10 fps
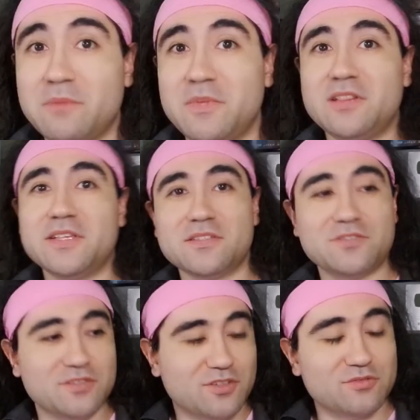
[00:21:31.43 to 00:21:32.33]
I mean,
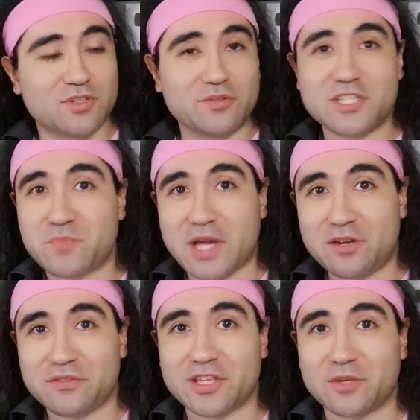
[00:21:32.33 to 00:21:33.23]
listen to Kotone's
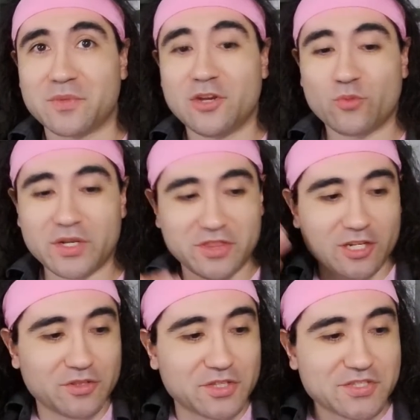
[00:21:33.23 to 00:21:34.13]
battle theme. Right
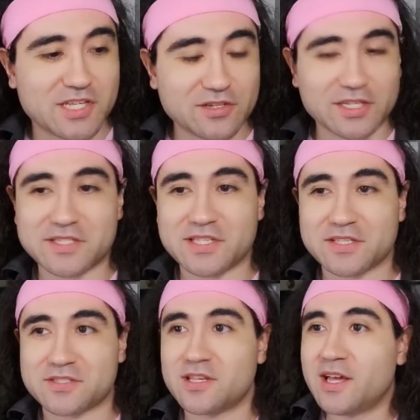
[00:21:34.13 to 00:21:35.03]
there in the song, it
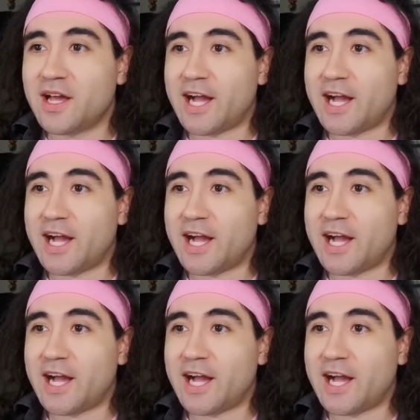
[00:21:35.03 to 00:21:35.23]
says.